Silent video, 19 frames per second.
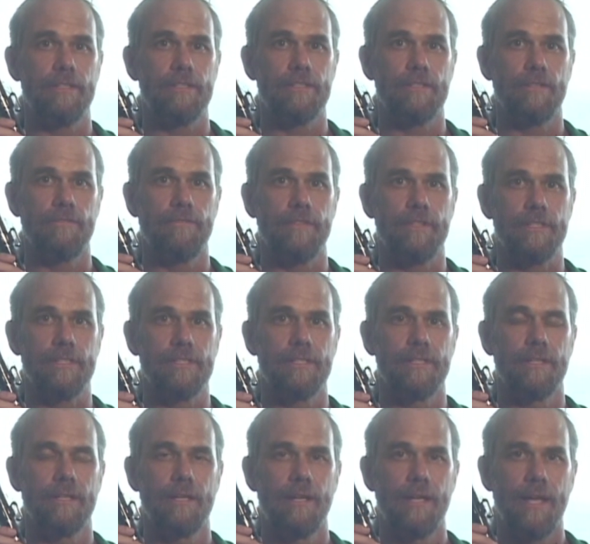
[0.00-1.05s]
surface
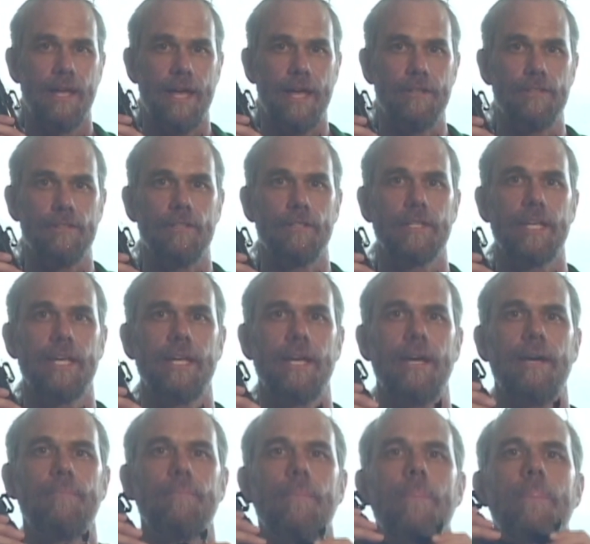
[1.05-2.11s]
and you're looking
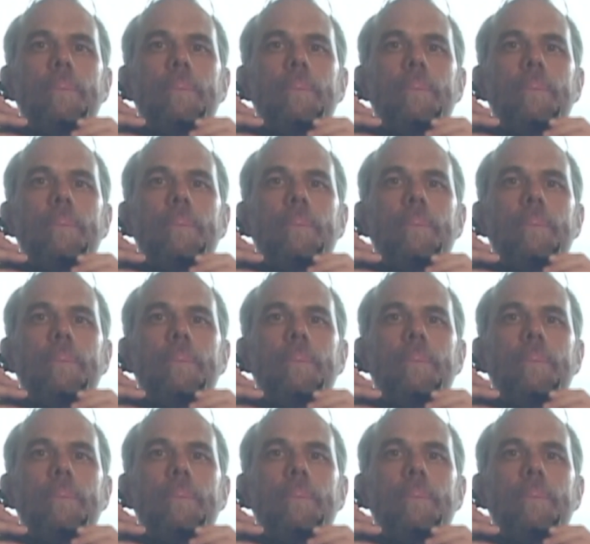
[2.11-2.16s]
up,